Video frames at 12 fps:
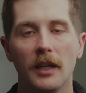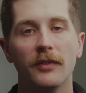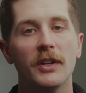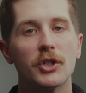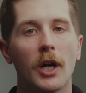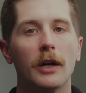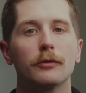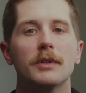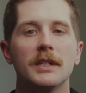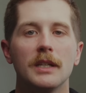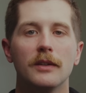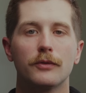If a child
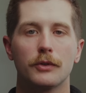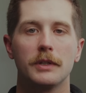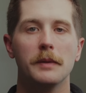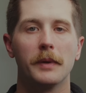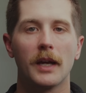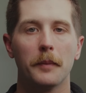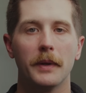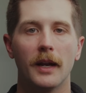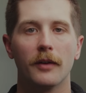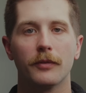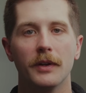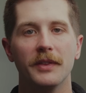receives racemic
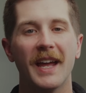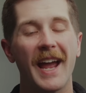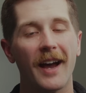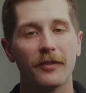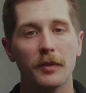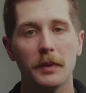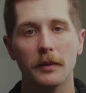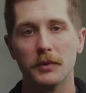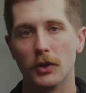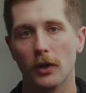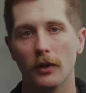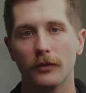epinephrine, they have to be
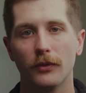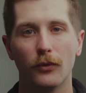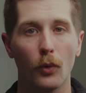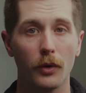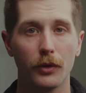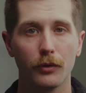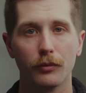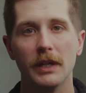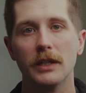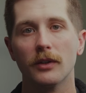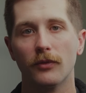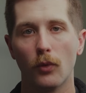observed for
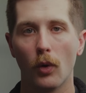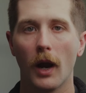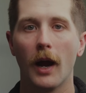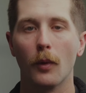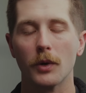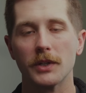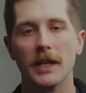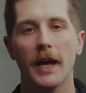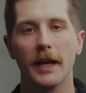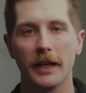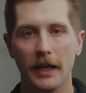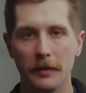three to four hours
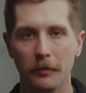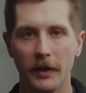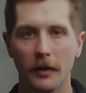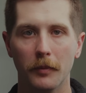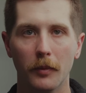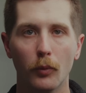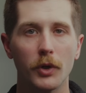at a minimum,